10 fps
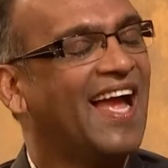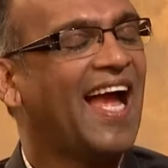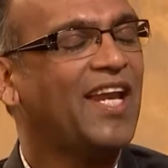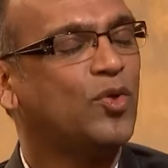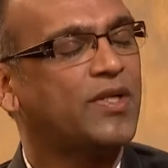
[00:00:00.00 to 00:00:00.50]
humor.
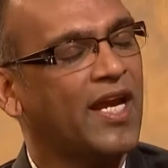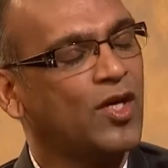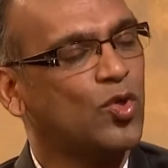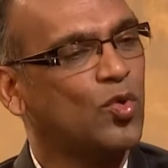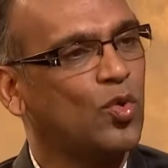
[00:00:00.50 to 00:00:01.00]
And you tend
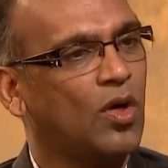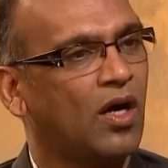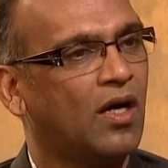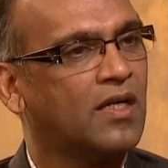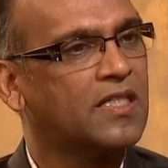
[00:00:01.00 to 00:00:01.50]
to
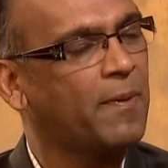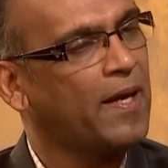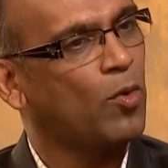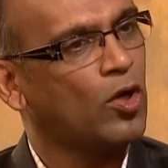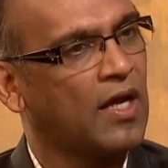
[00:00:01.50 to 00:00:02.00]
uh, spend
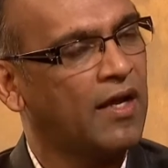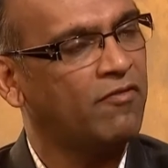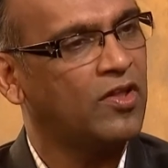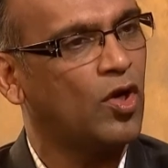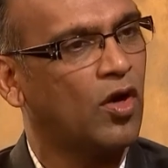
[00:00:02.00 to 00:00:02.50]
more time
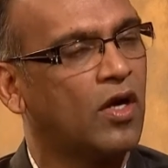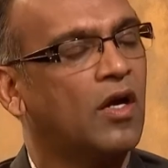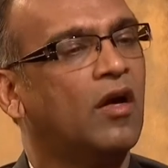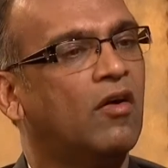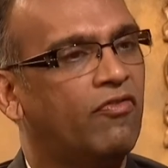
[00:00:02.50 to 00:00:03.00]
with your
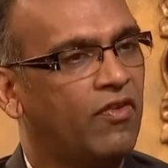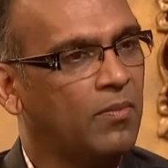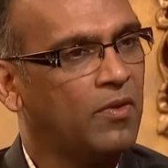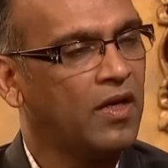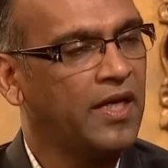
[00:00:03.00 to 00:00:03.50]

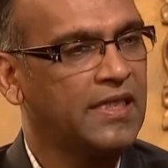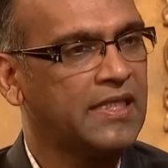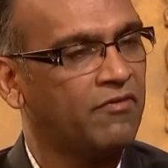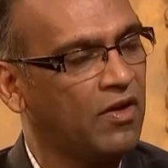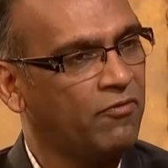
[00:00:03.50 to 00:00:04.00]
film colleagues
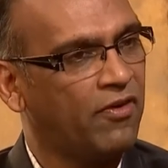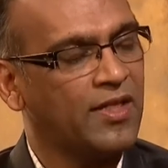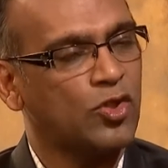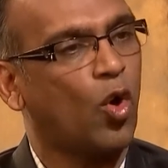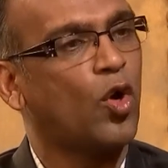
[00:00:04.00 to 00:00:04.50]
and film
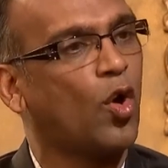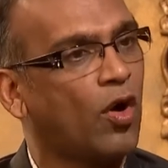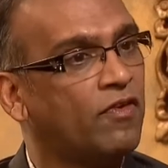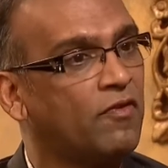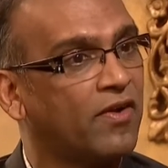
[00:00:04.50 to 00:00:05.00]
friends or
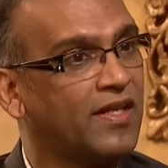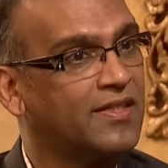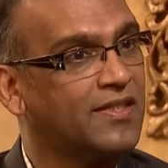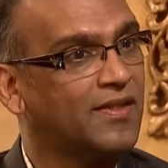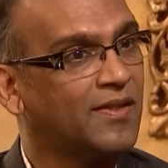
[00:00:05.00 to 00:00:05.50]
non-film friends.